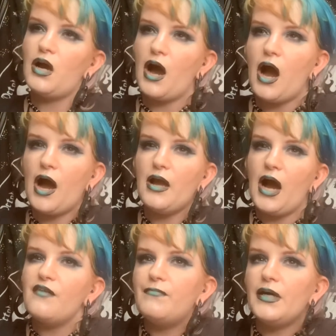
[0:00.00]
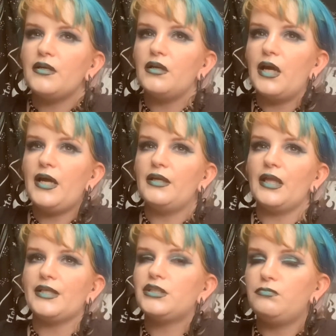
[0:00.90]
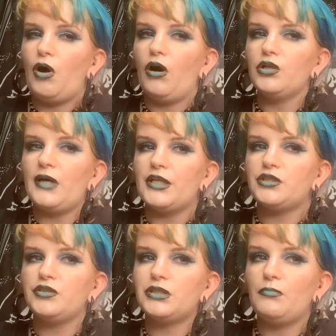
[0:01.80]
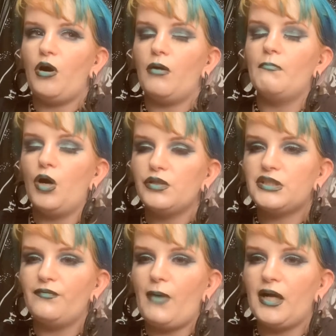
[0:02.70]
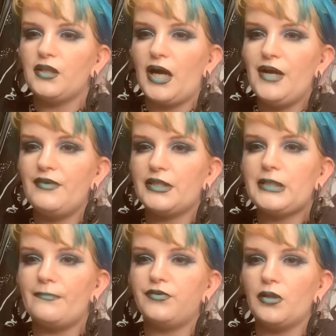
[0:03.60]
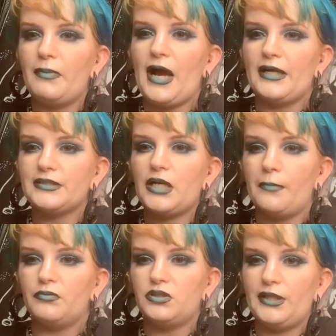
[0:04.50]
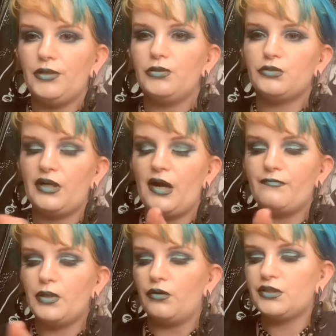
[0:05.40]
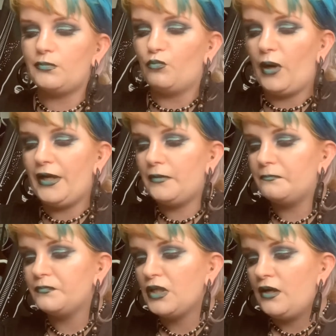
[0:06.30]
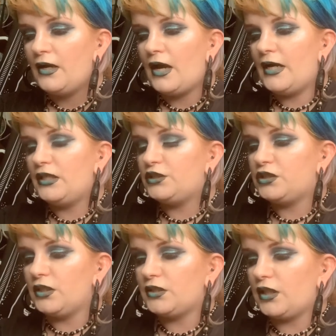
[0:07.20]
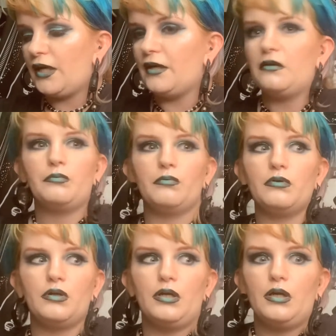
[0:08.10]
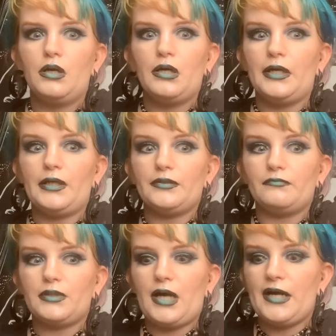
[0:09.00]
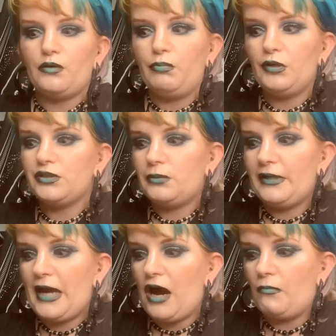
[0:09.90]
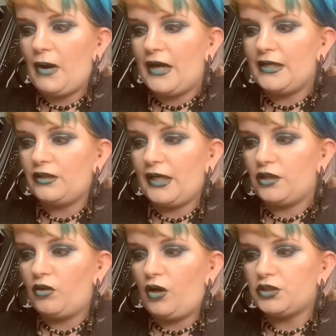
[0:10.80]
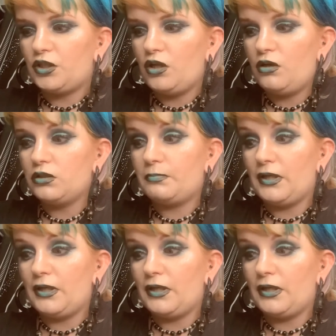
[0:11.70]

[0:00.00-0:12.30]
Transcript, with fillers: I, I've been a like small or extra small most of my life except for the past couple years where I put on some weight and it's just like it kind of wields me out buying like large clothes but